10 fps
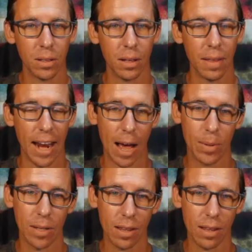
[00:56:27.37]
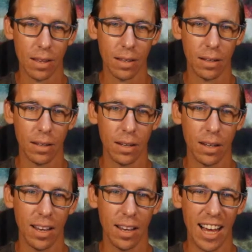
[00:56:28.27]
that happens
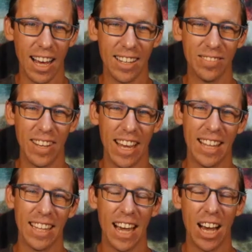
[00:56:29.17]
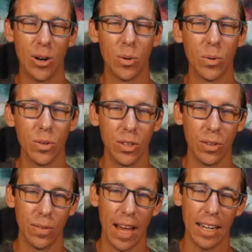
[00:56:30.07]
um, and then how
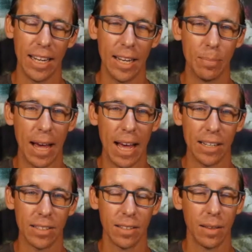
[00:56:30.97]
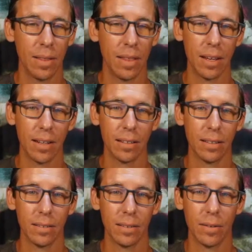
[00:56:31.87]
that impacts
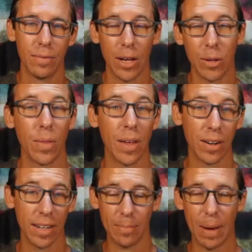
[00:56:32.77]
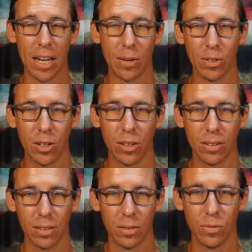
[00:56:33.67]
the the value that they're going to get back in
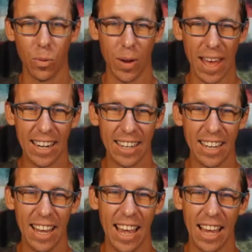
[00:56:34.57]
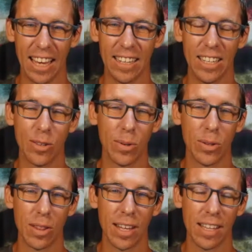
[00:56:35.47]
return for that and it's one of
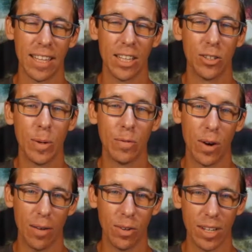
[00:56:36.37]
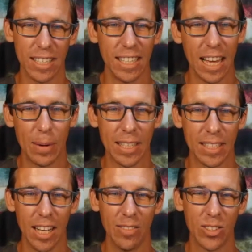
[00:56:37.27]
those things like it took me forever to see that
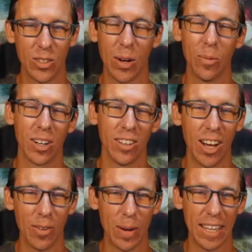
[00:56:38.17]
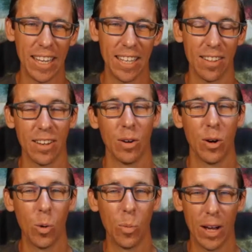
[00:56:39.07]
myself so i work a lot with my kids on
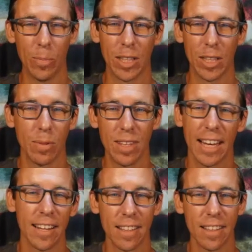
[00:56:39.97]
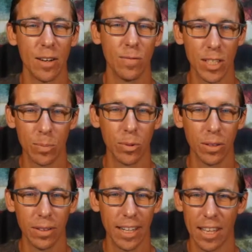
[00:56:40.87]
hope, helping them see that because it's an
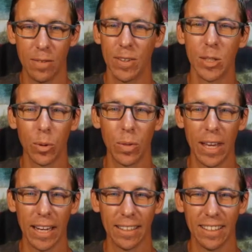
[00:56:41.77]
invisible it's an invisible thing